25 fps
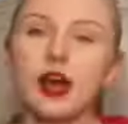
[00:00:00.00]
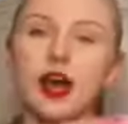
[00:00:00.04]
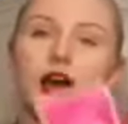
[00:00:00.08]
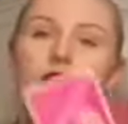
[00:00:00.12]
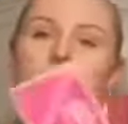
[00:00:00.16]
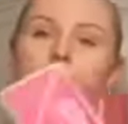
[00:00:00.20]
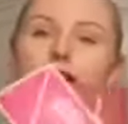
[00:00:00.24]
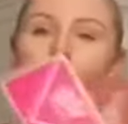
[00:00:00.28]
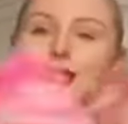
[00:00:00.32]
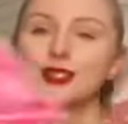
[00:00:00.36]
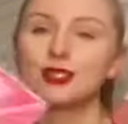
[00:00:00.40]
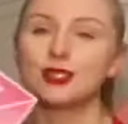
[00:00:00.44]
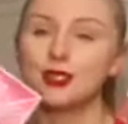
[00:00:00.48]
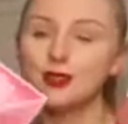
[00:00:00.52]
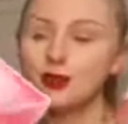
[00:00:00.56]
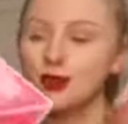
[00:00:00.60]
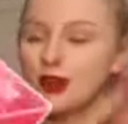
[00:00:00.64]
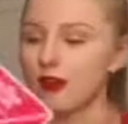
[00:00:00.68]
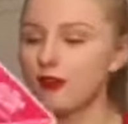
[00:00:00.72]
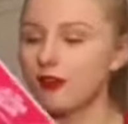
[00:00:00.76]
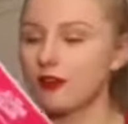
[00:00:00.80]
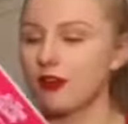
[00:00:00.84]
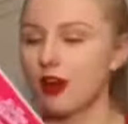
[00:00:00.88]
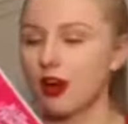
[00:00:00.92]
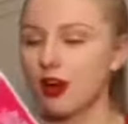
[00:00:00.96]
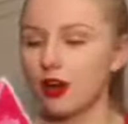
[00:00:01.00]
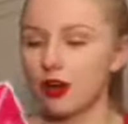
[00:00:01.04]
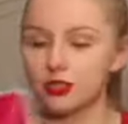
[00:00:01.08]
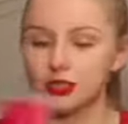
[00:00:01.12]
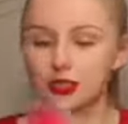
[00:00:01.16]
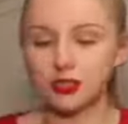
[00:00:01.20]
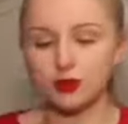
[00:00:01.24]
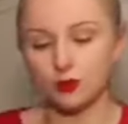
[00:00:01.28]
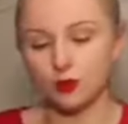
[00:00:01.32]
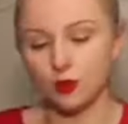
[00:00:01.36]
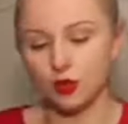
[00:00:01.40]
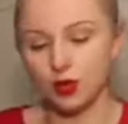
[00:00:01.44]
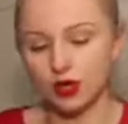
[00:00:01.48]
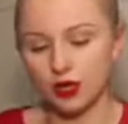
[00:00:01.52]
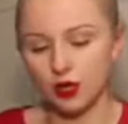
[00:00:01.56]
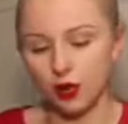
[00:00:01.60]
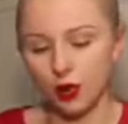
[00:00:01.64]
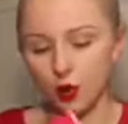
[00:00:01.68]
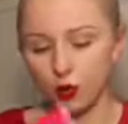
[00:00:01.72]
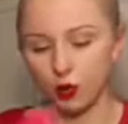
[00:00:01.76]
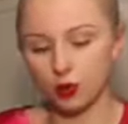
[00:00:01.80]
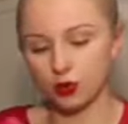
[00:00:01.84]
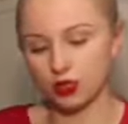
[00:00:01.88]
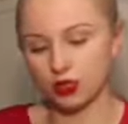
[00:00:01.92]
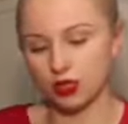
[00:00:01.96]
I got two gift cards, one
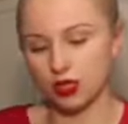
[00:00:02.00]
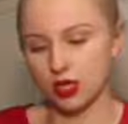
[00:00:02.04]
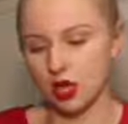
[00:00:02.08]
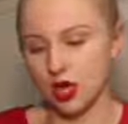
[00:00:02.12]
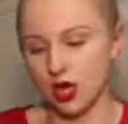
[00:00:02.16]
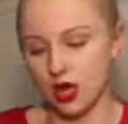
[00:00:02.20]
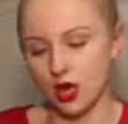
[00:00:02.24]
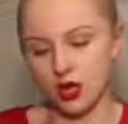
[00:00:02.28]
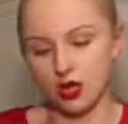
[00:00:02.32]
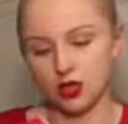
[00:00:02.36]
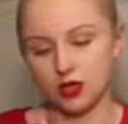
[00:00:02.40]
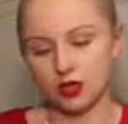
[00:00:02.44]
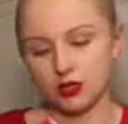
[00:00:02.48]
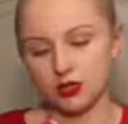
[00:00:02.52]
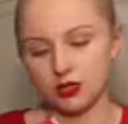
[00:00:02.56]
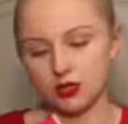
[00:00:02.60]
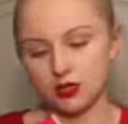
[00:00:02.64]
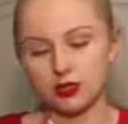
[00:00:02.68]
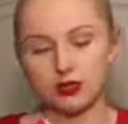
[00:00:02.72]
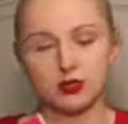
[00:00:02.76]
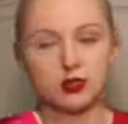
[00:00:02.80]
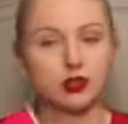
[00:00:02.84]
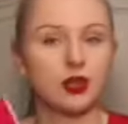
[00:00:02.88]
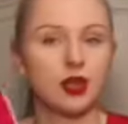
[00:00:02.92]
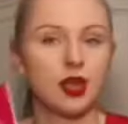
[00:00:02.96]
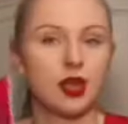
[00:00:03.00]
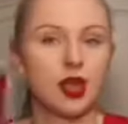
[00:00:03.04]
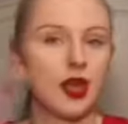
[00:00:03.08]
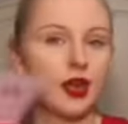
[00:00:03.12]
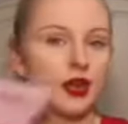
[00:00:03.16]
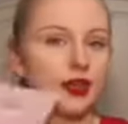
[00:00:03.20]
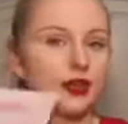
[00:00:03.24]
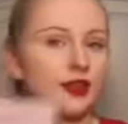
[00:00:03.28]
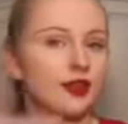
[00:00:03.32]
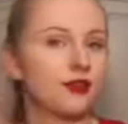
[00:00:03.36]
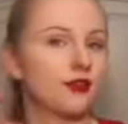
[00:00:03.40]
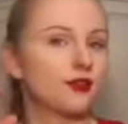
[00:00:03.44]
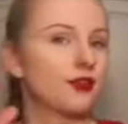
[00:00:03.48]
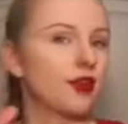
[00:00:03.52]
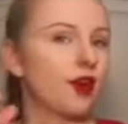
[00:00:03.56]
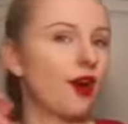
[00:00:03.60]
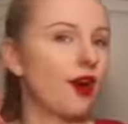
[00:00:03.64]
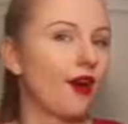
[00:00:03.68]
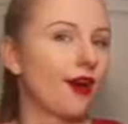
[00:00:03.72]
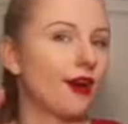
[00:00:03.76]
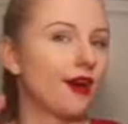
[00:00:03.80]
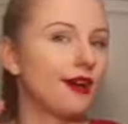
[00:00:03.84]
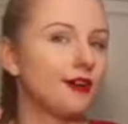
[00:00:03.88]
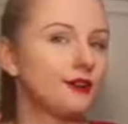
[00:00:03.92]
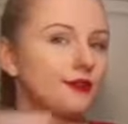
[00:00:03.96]
Ulta gift
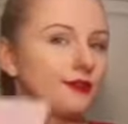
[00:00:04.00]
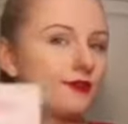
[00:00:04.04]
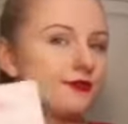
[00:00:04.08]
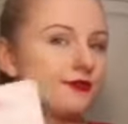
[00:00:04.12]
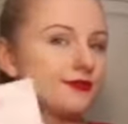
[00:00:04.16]
card,